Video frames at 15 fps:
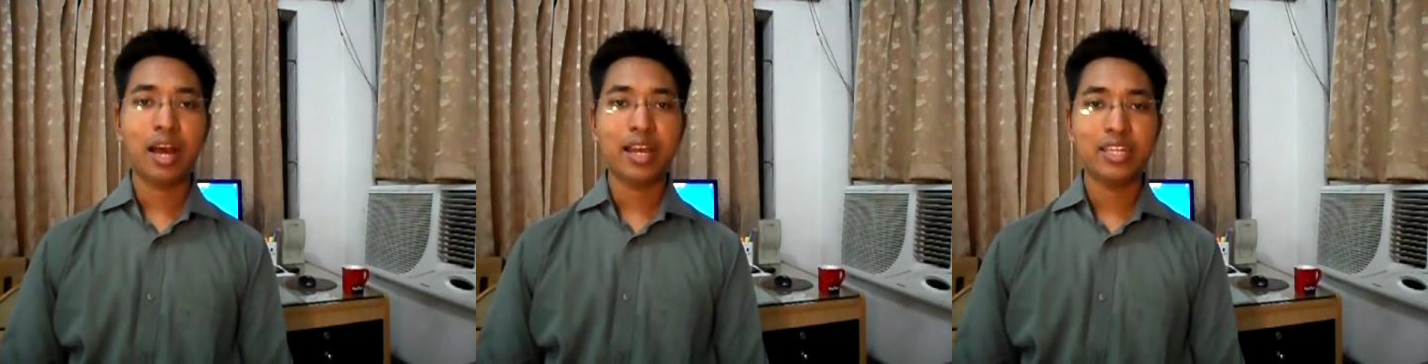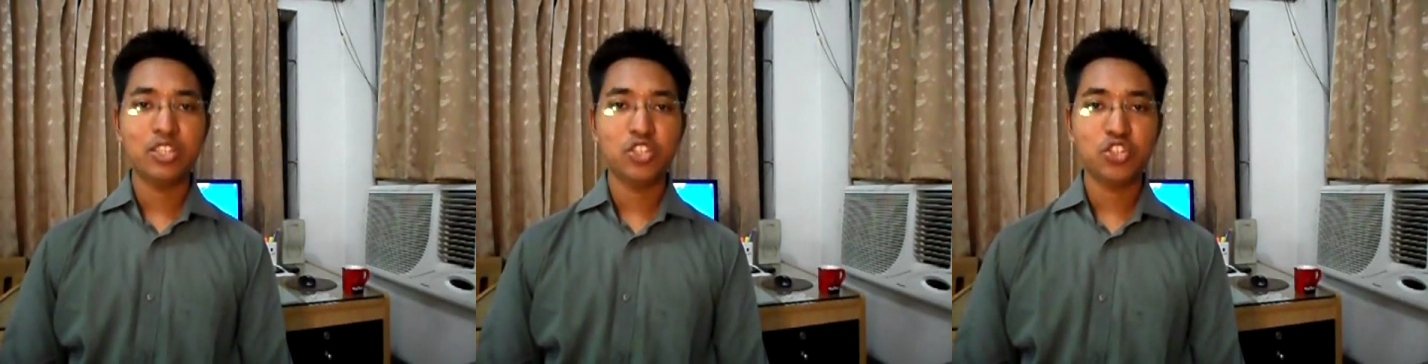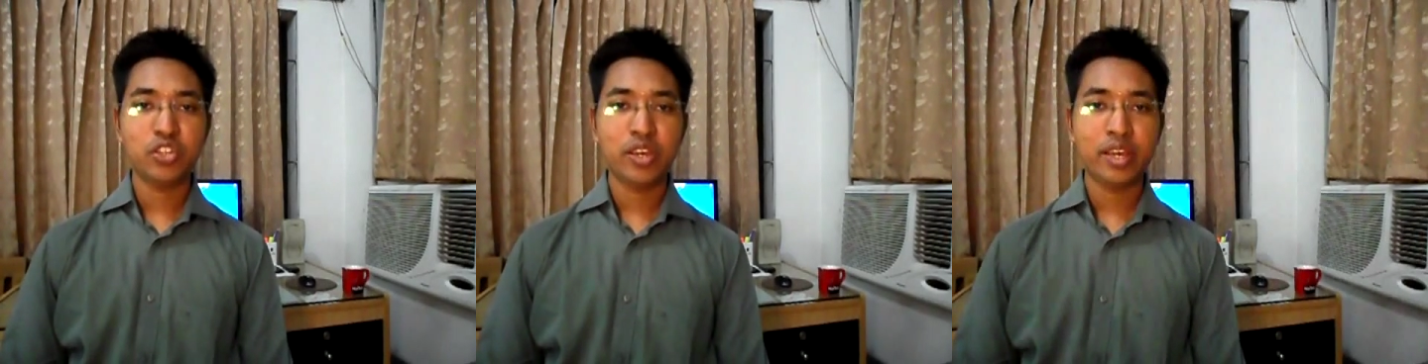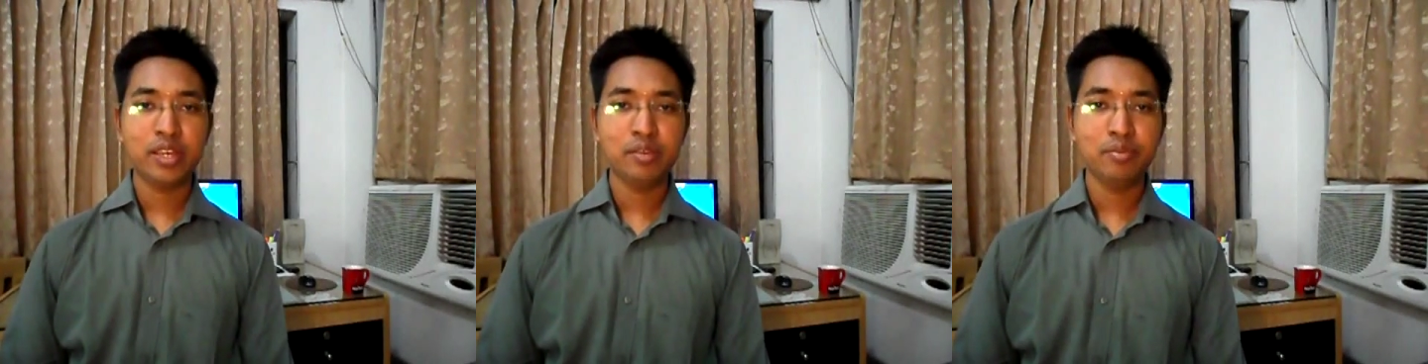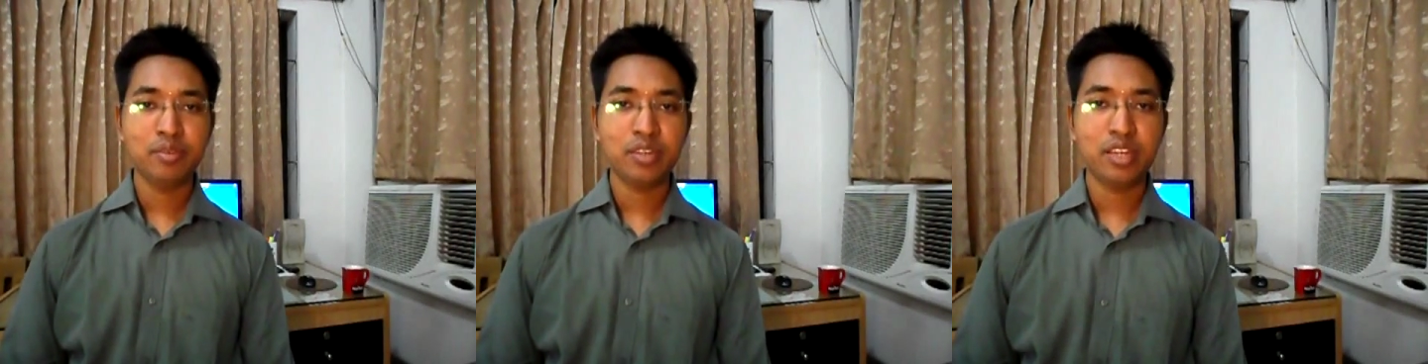
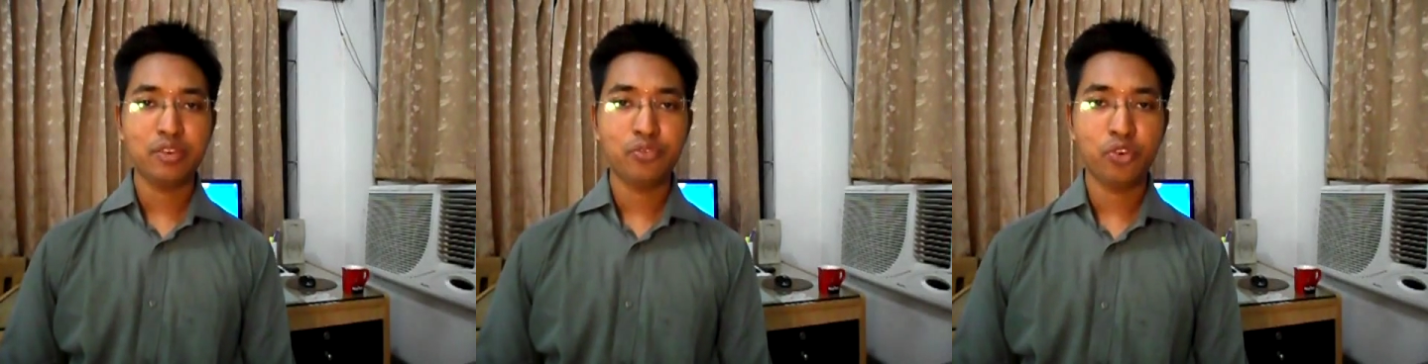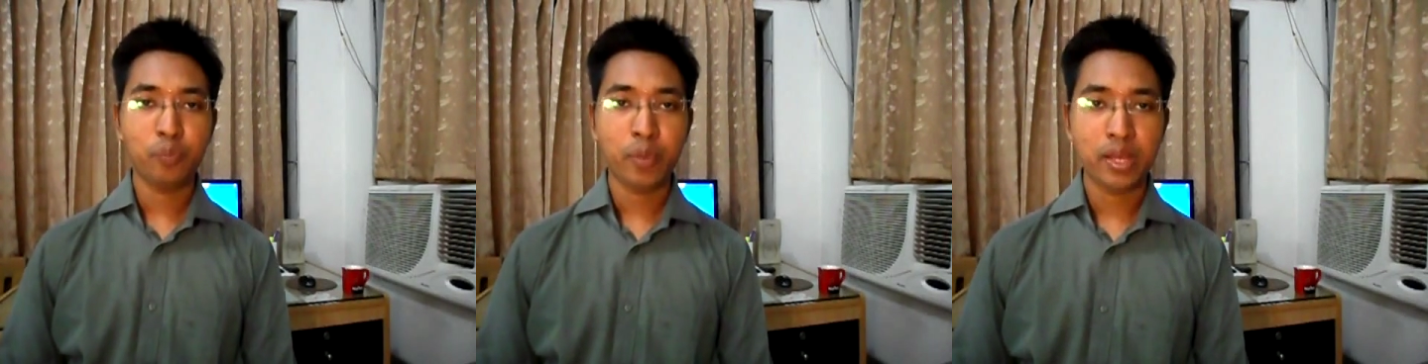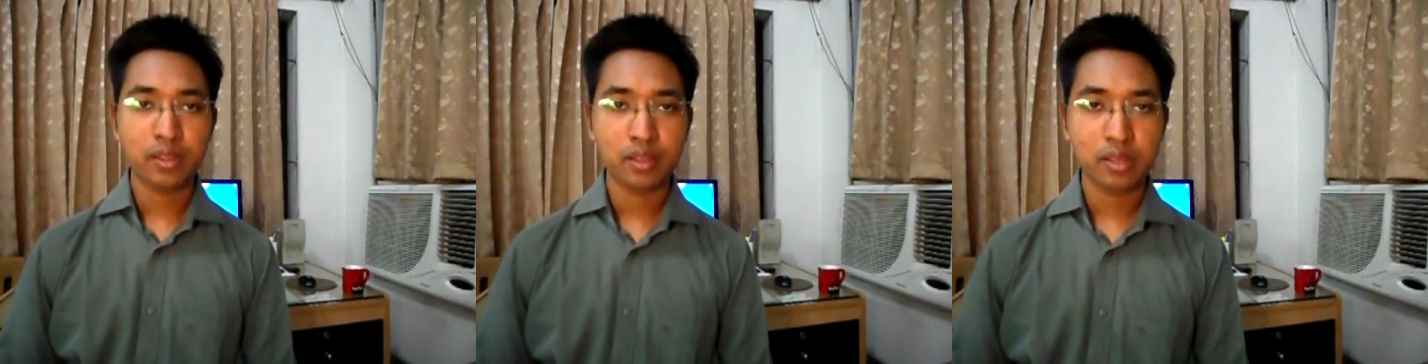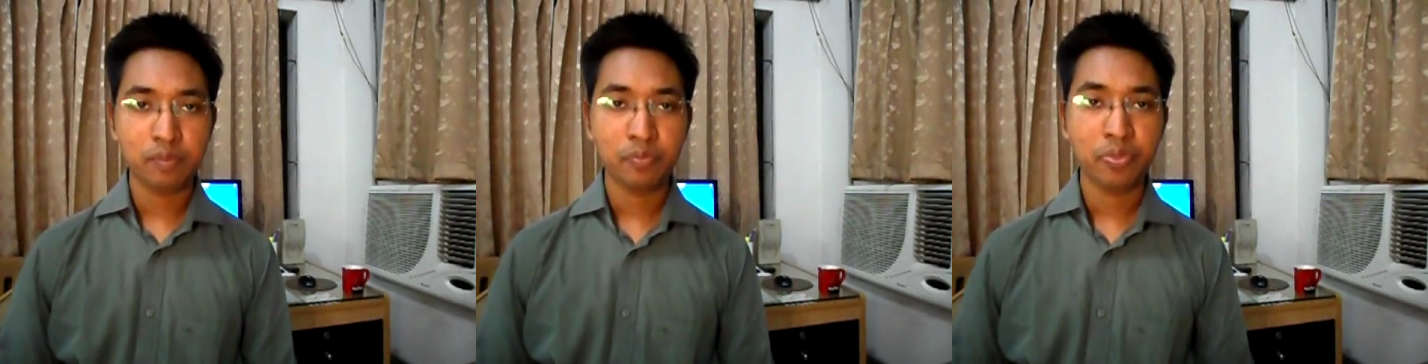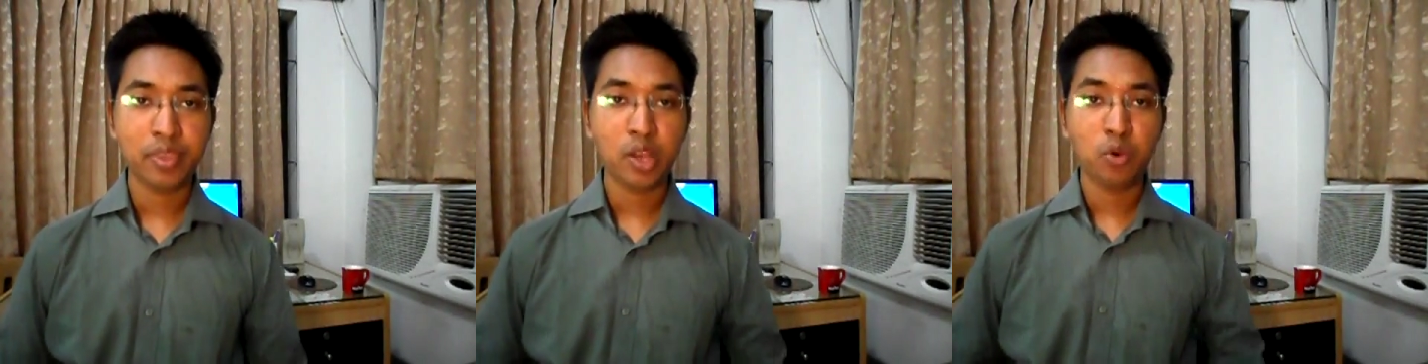IgA nephropathy.